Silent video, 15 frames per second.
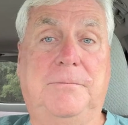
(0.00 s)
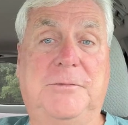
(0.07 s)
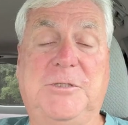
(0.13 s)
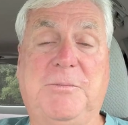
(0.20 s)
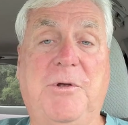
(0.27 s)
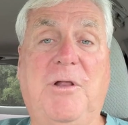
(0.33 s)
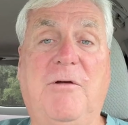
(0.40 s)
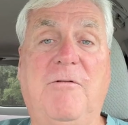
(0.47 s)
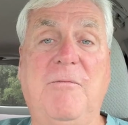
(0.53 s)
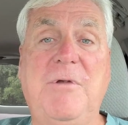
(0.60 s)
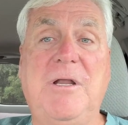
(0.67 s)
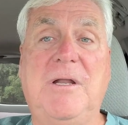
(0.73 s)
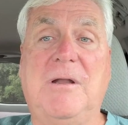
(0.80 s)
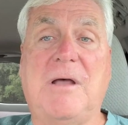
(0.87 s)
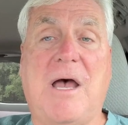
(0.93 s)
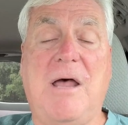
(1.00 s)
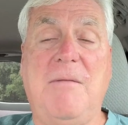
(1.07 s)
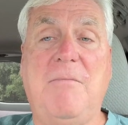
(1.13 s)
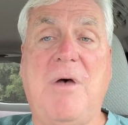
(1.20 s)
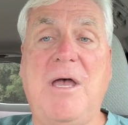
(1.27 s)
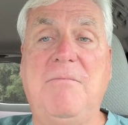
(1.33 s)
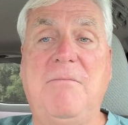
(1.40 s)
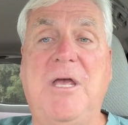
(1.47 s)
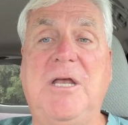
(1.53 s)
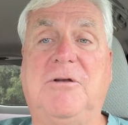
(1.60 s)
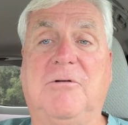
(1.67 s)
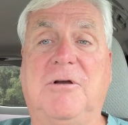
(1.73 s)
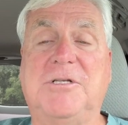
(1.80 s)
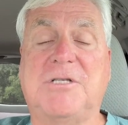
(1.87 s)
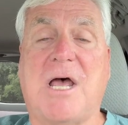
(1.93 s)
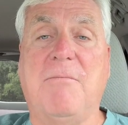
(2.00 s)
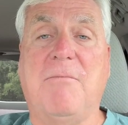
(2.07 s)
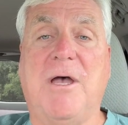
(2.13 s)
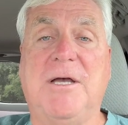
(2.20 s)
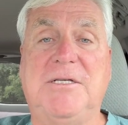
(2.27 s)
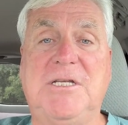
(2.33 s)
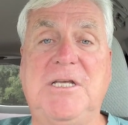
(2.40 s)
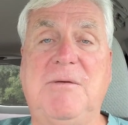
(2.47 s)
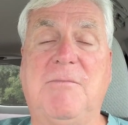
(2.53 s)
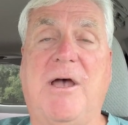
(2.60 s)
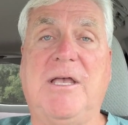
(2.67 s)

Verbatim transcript: spillover, meaning on my matrix, on my team,